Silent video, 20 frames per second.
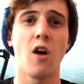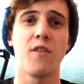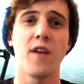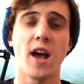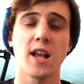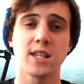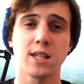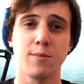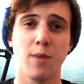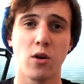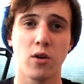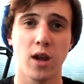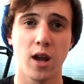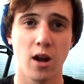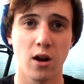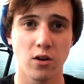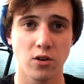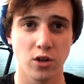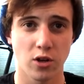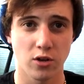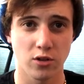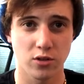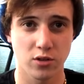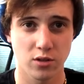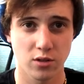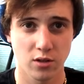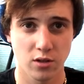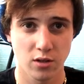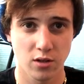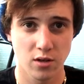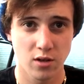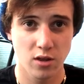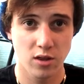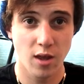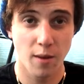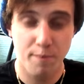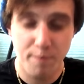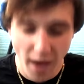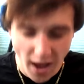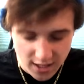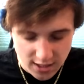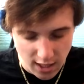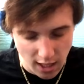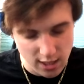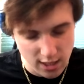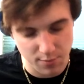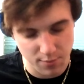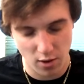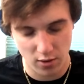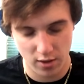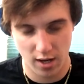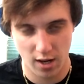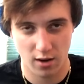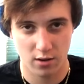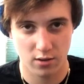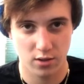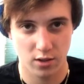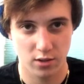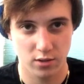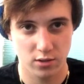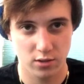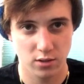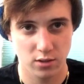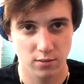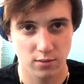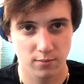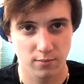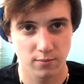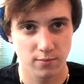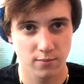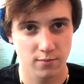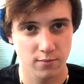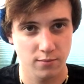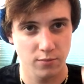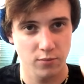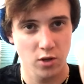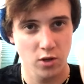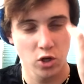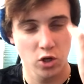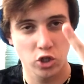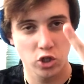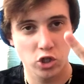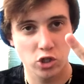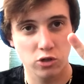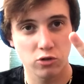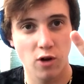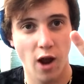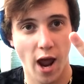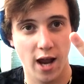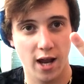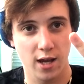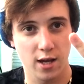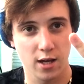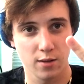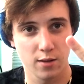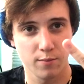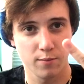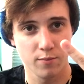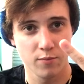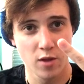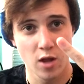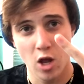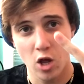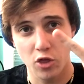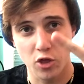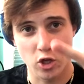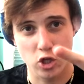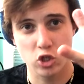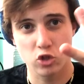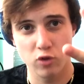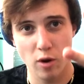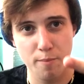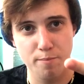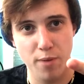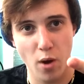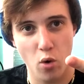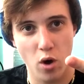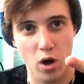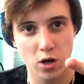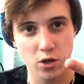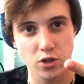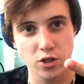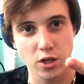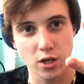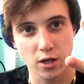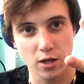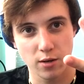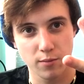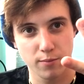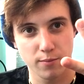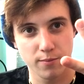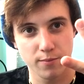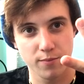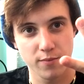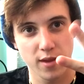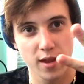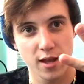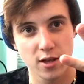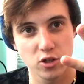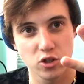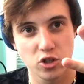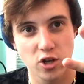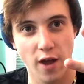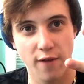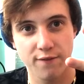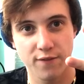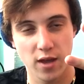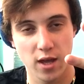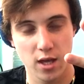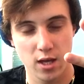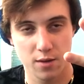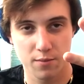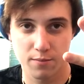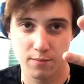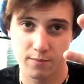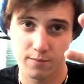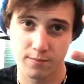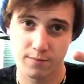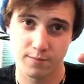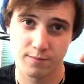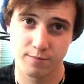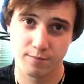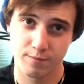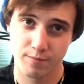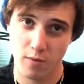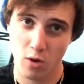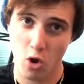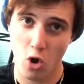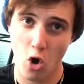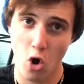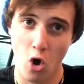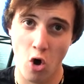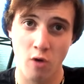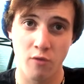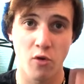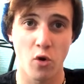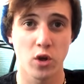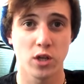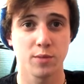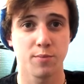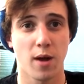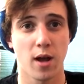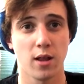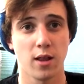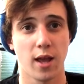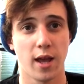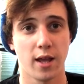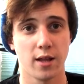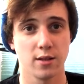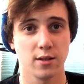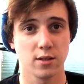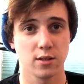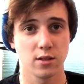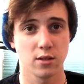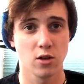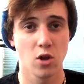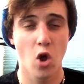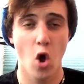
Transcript: of SML characters, the best SML characters, Shrek, the Shrimpo Hunter, Jeffy, all voiced by Lance.